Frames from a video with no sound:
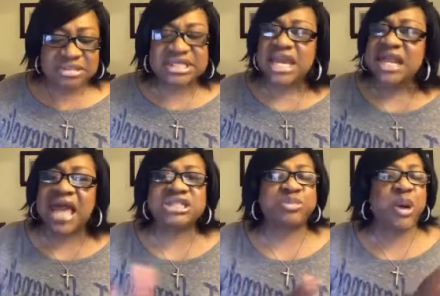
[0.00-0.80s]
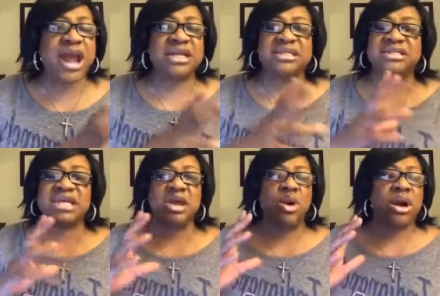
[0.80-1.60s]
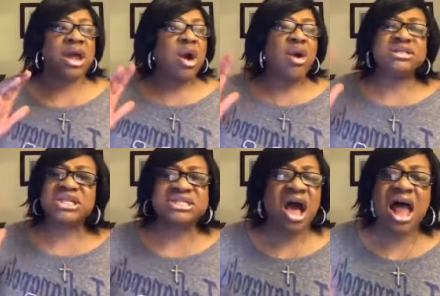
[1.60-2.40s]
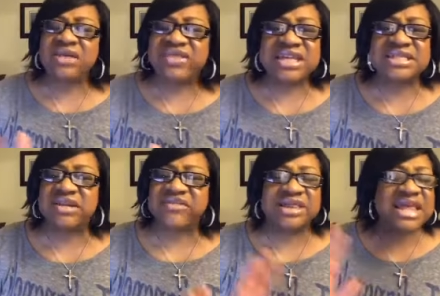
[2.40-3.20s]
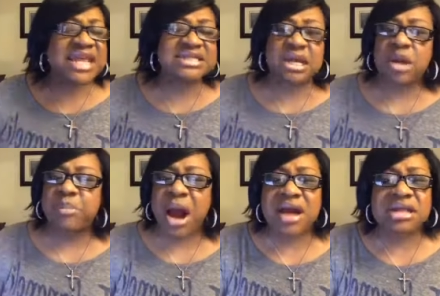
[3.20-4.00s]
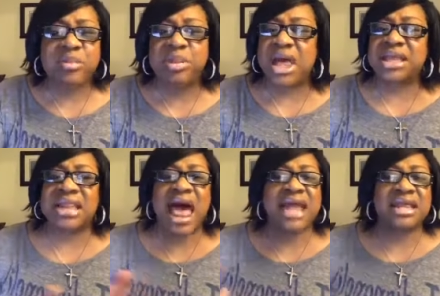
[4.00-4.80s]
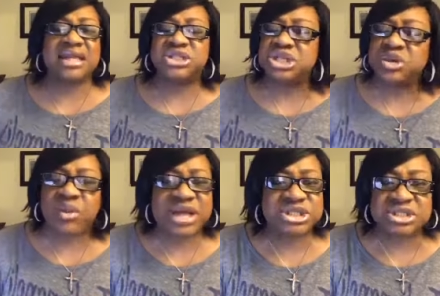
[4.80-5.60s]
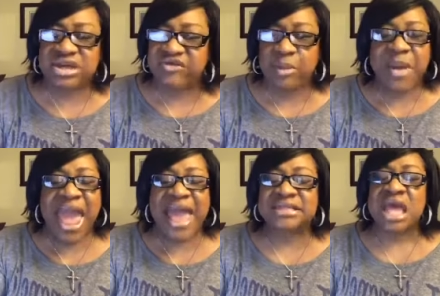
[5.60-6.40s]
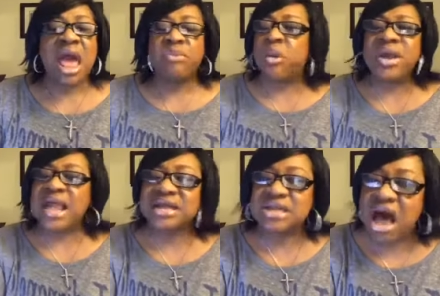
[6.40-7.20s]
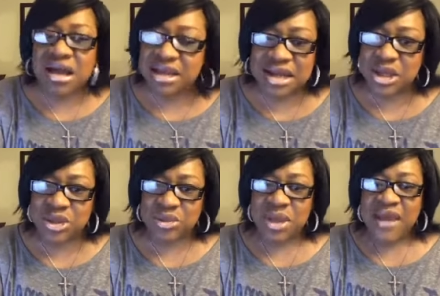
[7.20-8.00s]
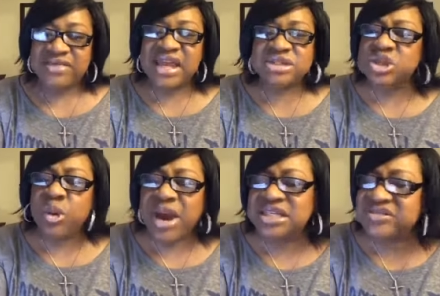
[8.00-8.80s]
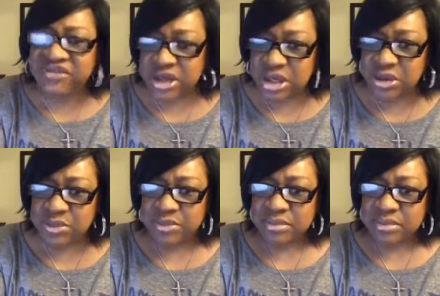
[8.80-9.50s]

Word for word: teenage pregnancy or just all of these different things that are part of the bloodline and the generations of your past. But we're not talking to you. There's grace for you.